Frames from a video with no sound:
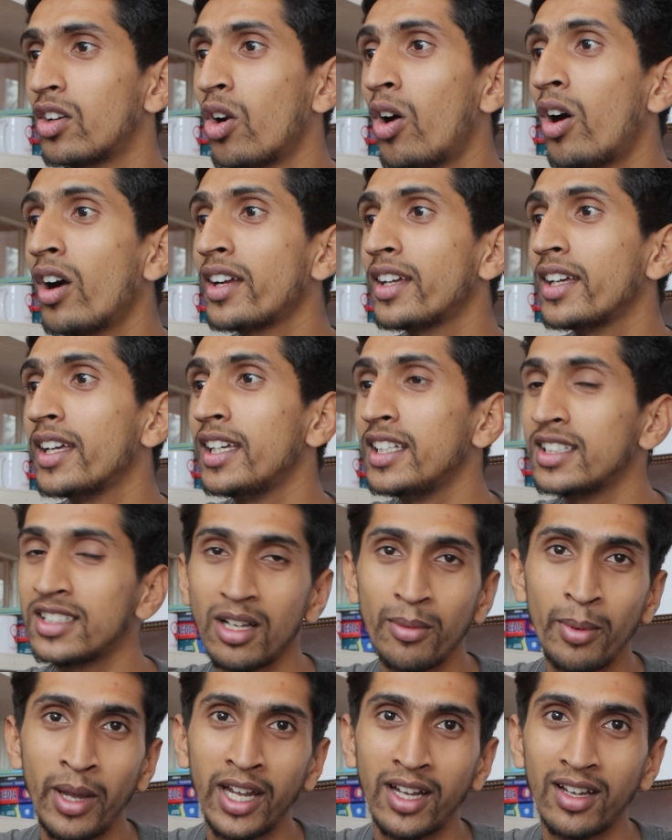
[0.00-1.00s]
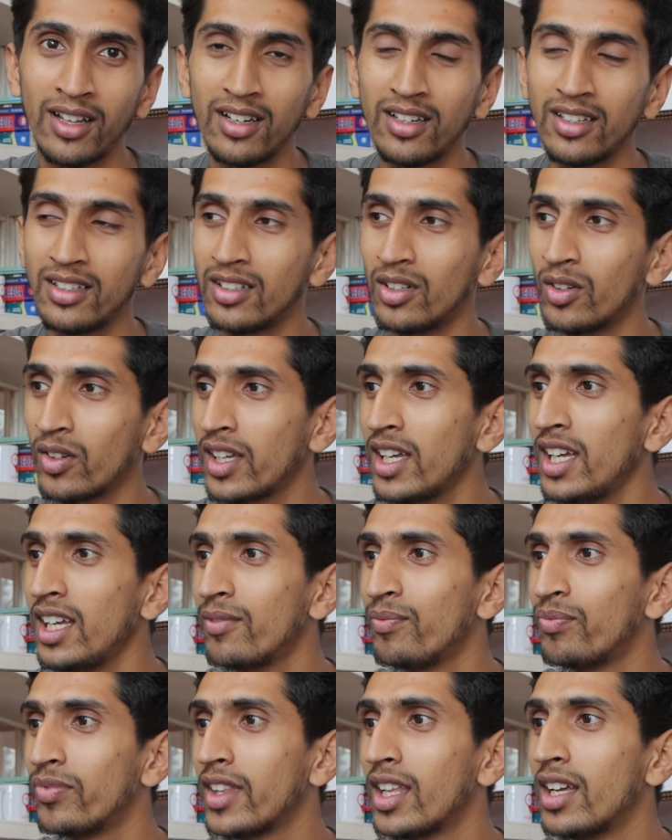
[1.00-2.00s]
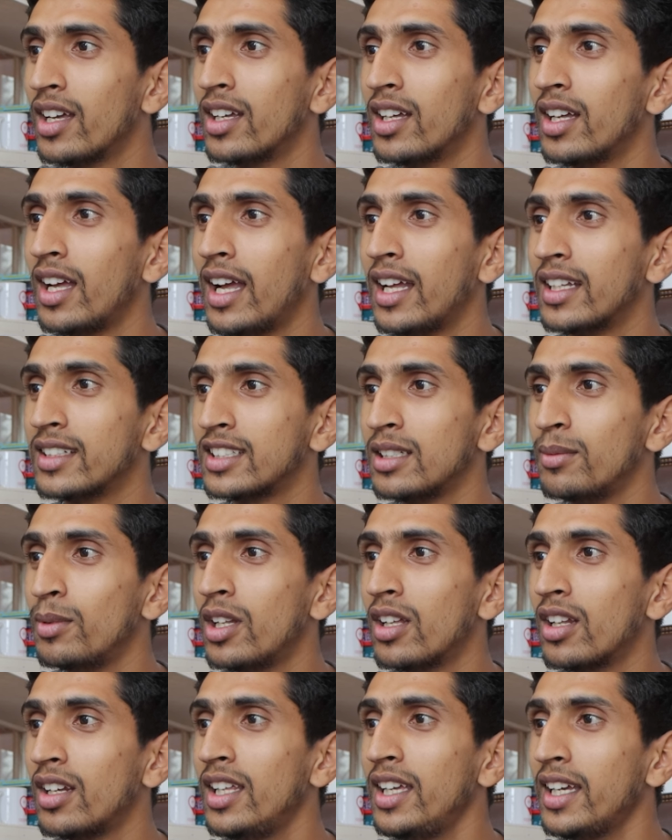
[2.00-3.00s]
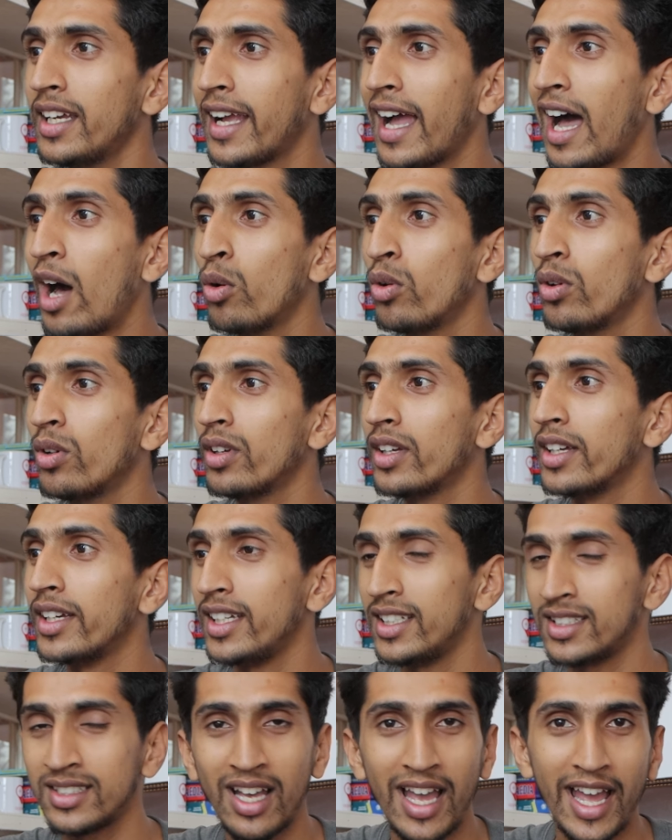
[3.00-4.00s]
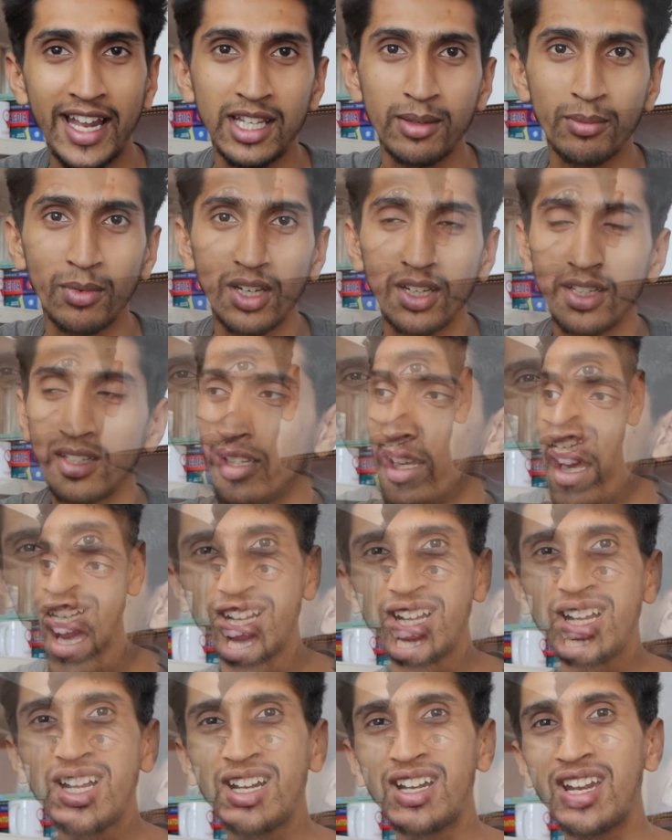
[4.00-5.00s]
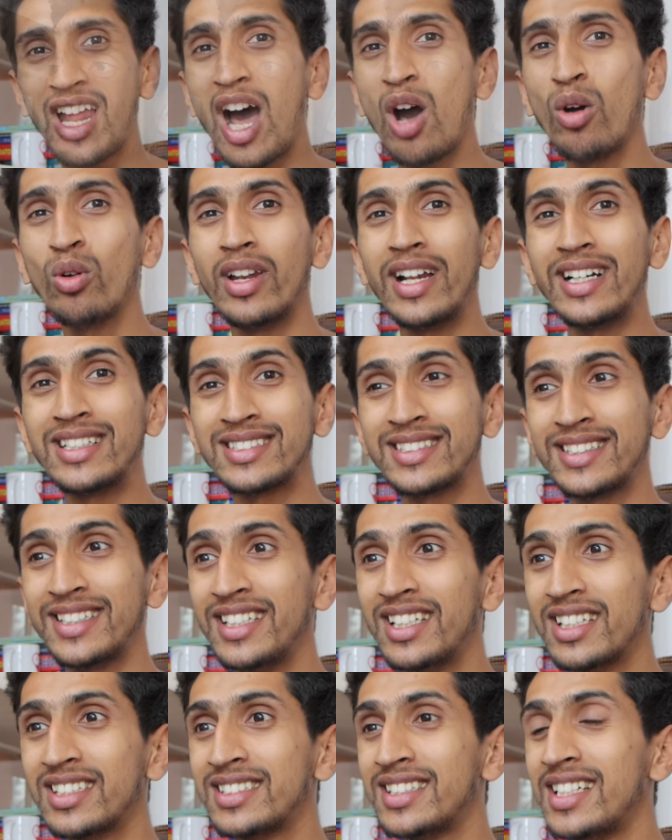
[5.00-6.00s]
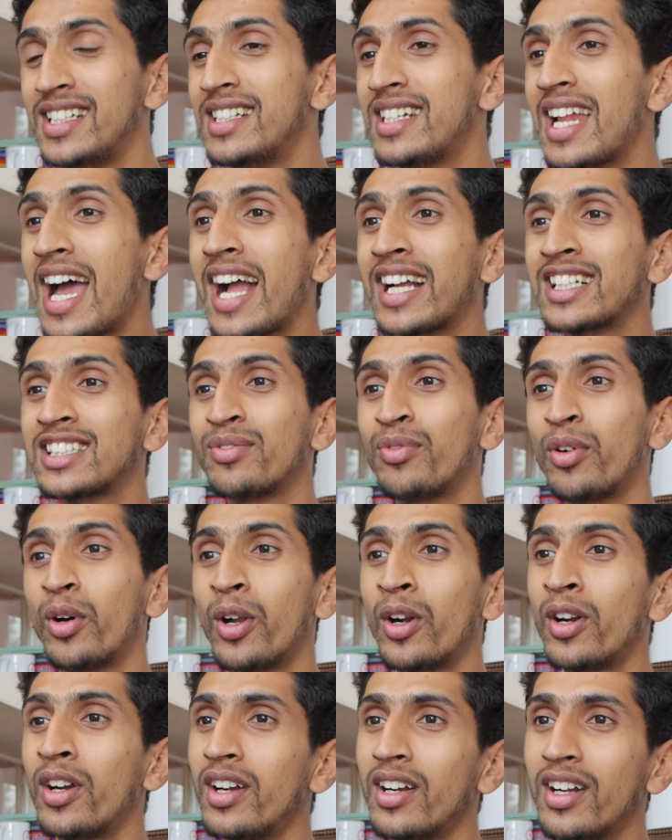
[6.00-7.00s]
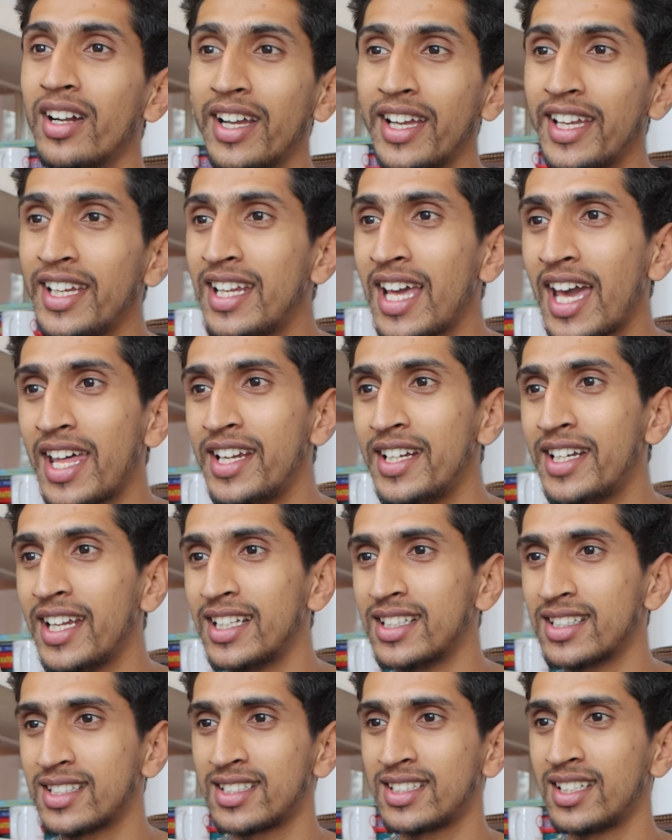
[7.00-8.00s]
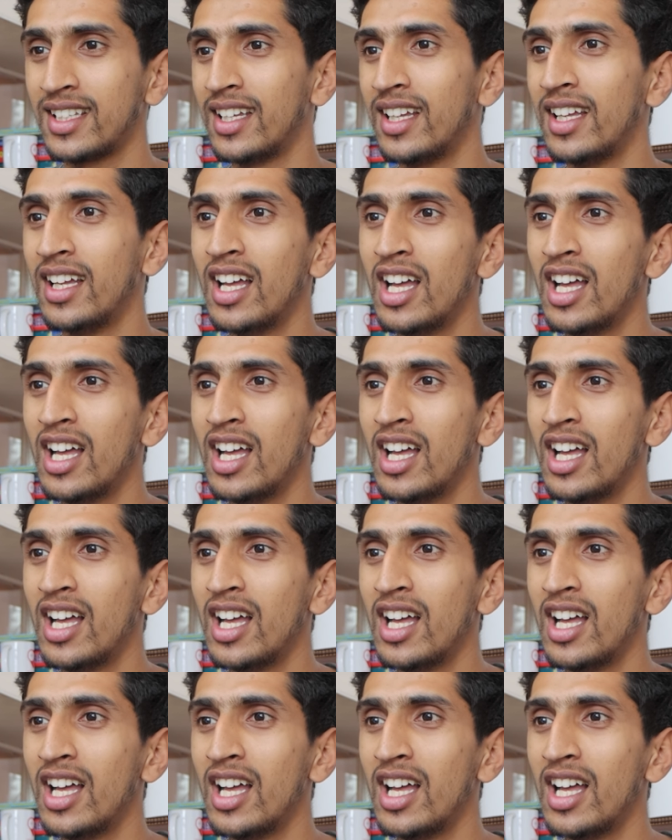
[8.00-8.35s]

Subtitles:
Truck is a vehicle. Okay, similarly cow is an animal. Now let's see the syntax for inheritance.